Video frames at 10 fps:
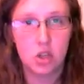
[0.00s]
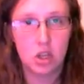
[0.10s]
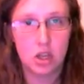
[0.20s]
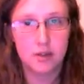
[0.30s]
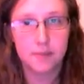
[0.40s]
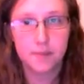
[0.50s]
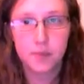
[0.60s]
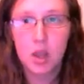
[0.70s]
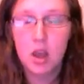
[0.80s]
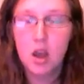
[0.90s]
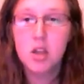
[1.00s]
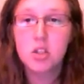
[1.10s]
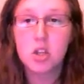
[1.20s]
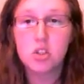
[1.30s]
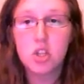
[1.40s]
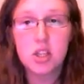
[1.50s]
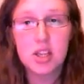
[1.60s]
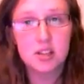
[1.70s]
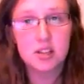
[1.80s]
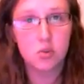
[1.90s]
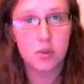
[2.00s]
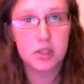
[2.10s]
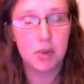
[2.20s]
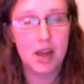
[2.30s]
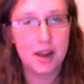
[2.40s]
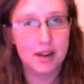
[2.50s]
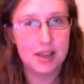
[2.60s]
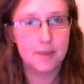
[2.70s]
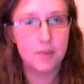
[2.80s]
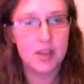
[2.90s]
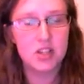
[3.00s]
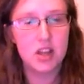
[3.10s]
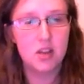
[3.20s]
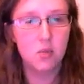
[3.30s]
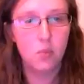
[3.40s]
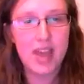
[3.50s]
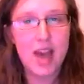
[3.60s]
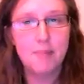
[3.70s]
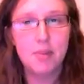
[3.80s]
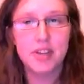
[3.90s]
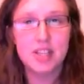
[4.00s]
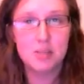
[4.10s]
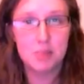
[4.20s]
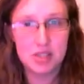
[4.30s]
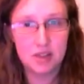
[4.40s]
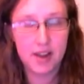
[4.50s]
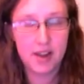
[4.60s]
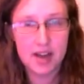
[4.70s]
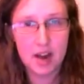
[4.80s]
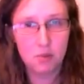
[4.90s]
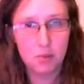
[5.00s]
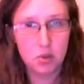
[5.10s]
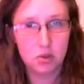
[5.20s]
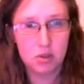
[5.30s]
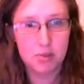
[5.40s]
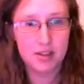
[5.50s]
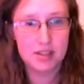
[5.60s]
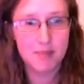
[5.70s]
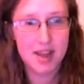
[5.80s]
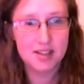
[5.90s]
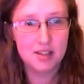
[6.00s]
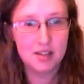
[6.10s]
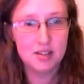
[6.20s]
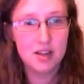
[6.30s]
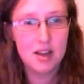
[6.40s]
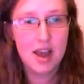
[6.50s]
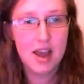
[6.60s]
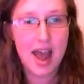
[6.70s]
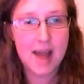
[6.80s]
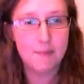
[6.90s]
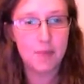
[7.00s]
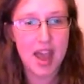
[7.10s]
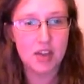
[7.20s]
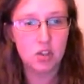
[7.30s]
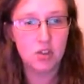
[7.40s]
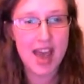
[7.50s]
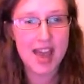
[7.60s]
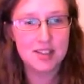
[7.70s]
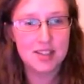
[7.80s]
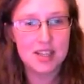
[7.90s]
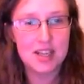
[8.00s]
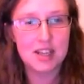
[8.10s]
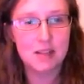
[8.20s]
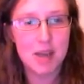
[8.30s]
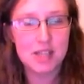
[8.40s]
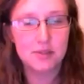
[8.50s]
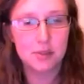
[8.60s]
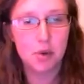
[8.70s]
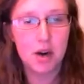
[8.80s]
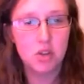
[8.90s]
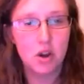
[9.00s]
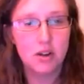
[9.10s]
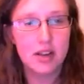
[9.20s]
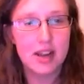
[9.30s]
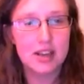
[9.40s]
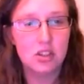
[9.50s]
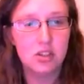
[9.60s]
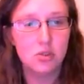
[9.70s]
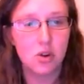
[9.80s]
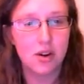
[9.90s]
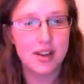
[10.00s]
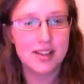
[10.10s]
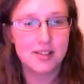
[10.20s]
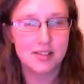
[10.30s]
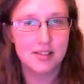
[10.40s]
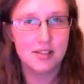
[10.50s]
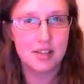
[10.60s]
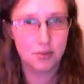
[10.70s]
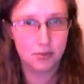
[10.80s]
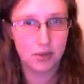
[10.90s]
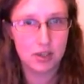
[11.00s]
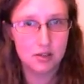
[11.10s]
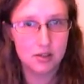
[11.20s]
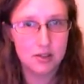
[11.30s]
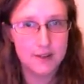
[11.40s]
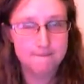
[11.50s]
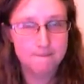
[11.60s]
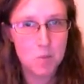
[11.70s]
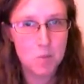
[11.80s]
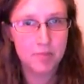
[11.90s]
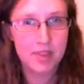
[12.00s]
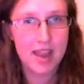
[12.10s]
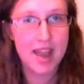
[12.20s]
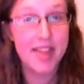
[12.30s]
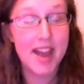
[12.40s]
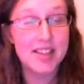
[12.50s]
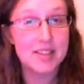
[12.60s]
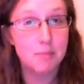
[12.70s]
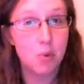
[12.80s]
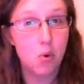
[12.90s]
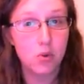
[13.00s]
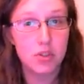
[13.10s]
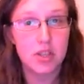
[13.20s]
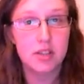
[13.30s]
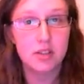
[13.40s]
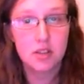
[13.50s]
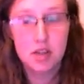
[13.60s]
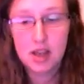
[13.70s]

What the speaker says: U. So two things I just want to pull out here is that we can be very specific now when we're talking about these masses, and you can see that the mass of a proton and a neutron is different, and that is important.